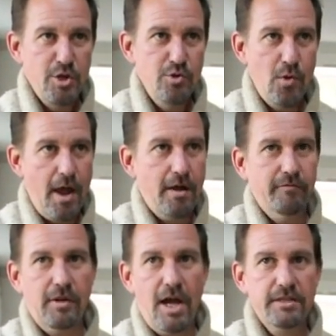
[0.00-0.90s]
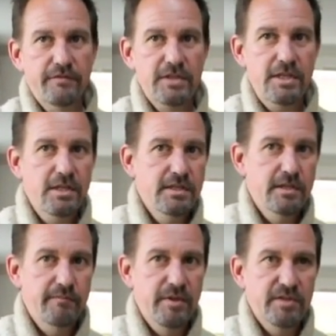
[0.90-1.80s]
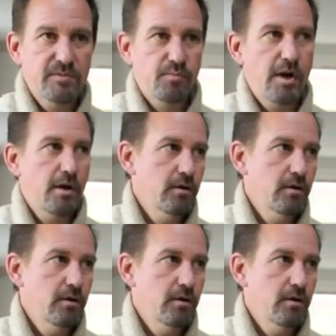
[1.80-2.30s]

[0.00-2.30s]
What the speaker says: you have lots of seeds that have been spread